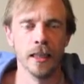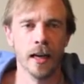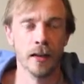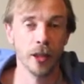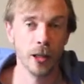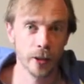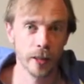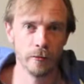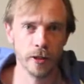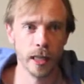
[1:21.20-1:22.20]
I have to look at
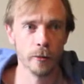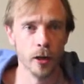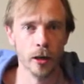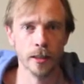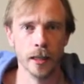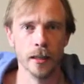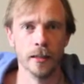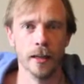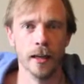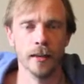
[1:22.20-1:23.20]
it every day. I'm an
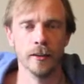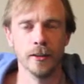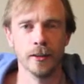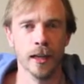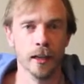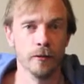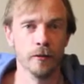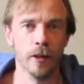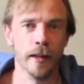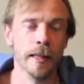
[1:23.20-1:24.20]
architect, and
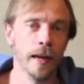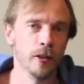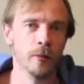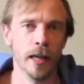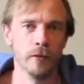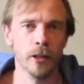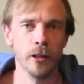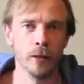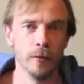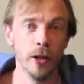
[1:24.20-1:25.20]
I inevitably have to
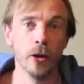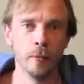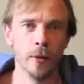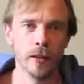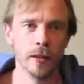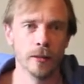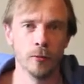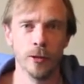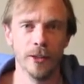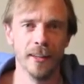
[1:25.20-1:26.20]
look at buildings,
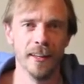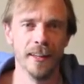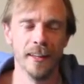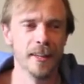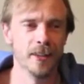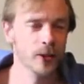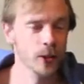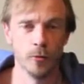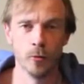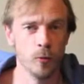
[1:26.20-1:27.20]
whether
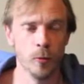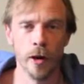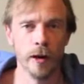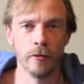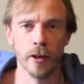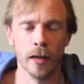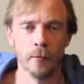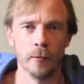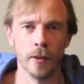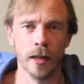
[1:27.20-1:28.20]
just wherever I
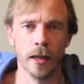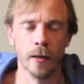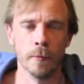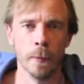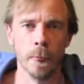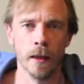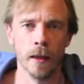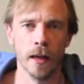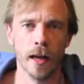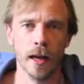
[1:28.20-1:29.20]
am,
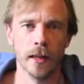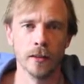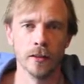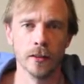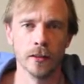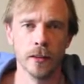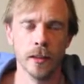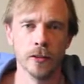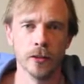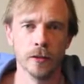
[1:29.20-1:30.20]
and
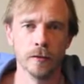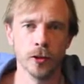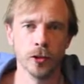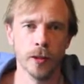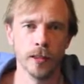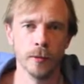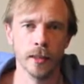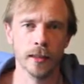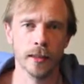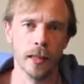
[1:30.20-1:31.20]
it just frustrated me
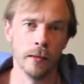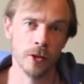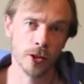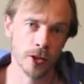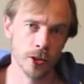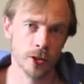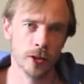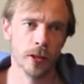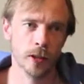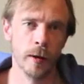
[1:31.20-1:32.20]
that it was
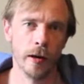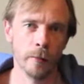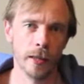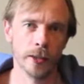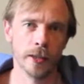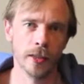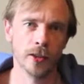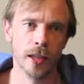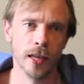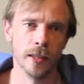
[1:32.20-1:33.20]
such an inspiring building on the
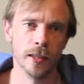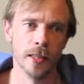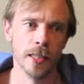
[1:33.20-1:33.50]
inside,